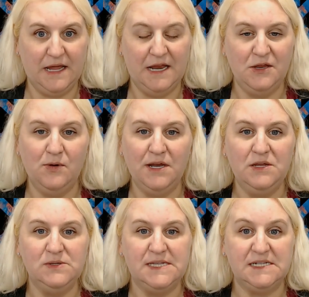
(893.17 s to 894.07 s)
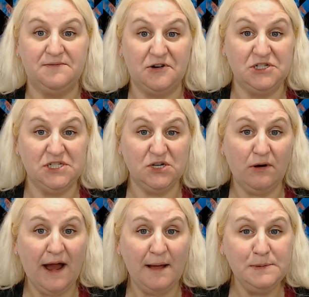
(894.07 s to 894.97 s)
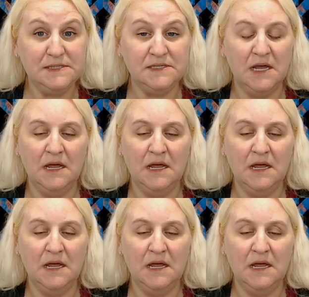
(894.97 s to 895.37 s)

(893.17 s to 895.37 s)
And you could use this for scraps